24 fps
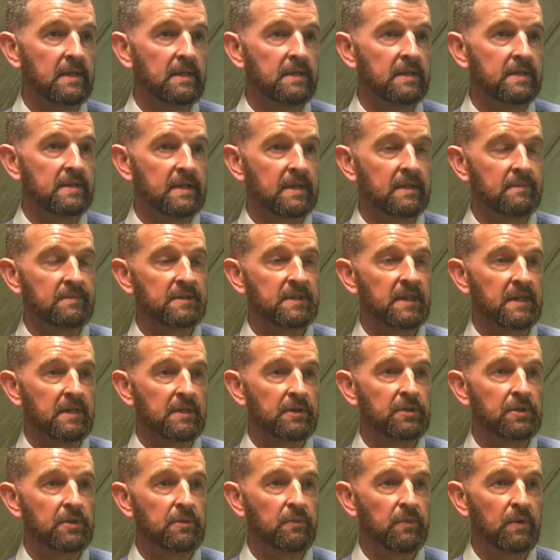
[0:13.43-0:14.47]
and the dam
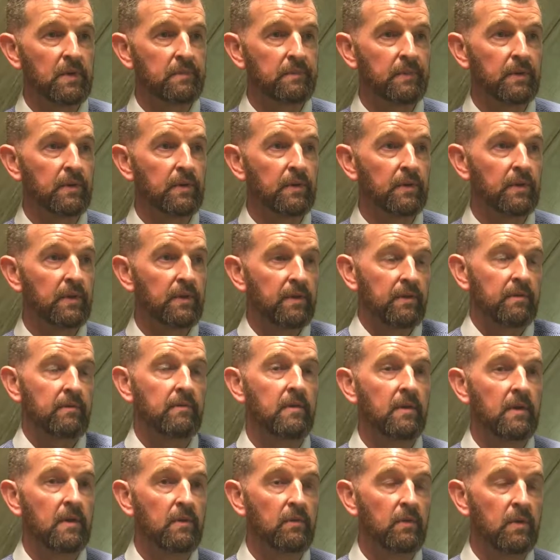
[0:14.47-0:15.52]
technician, we both,
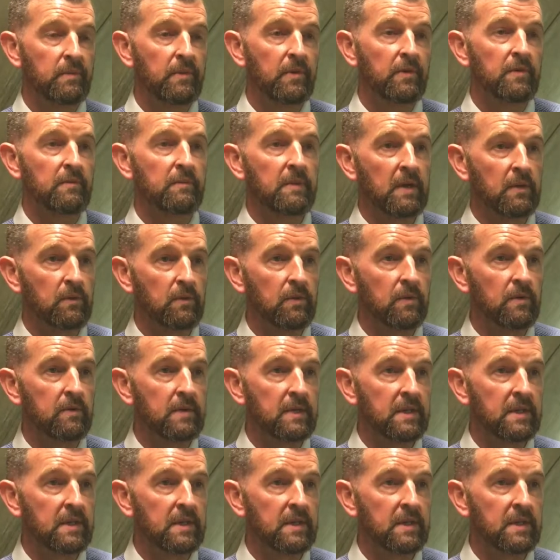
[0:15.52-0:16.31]
we both make water